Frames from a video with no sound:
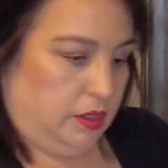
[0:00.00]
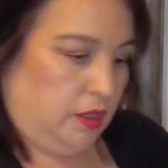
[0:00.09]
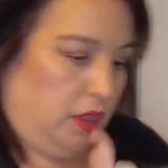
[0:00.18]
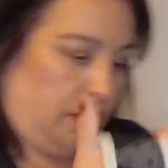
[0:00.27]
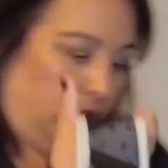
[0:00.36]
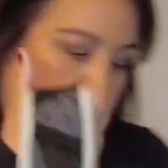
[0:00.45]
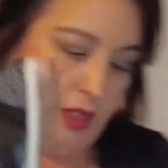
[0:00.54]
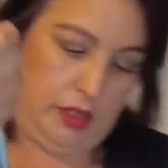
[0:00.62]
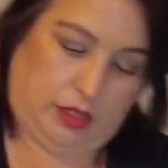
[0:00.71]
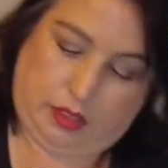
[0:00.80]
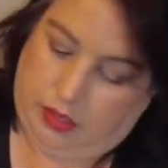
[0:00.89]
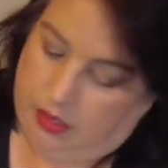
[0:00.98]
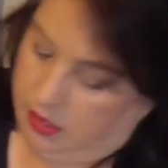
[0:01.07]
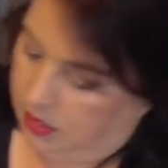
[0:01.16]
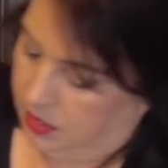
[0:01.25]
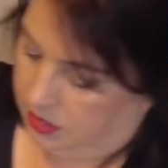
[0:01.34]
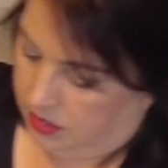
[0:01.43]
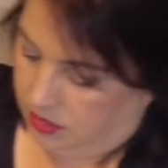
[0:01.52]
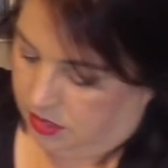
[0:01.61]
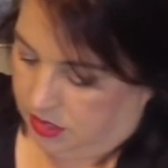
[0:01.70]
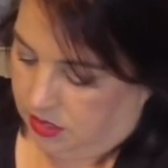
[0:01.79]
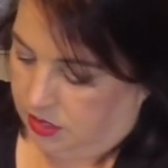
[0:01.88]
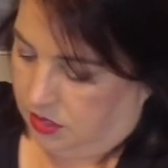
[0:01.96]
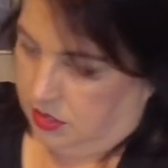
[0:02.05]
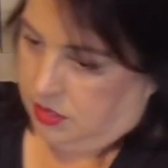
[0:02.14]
All right, let's do this.